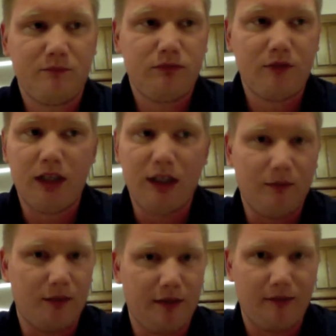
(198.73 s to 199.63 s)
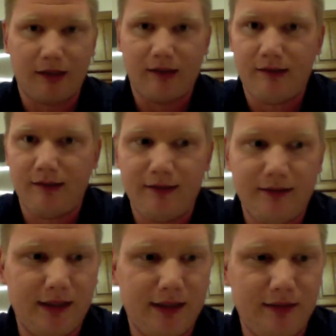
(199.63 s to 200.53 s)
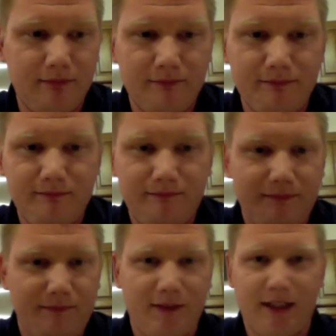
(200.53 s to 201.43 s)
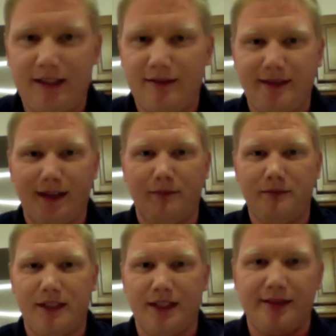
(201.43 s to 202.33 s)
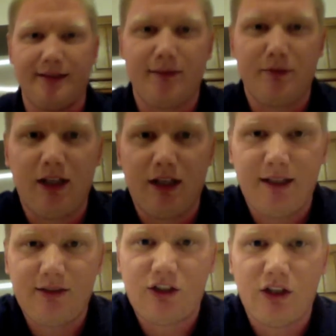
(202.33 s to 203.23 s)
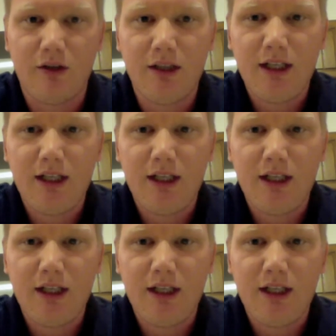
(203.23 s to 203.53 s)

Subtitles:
what do you want to call it? You get double on it. So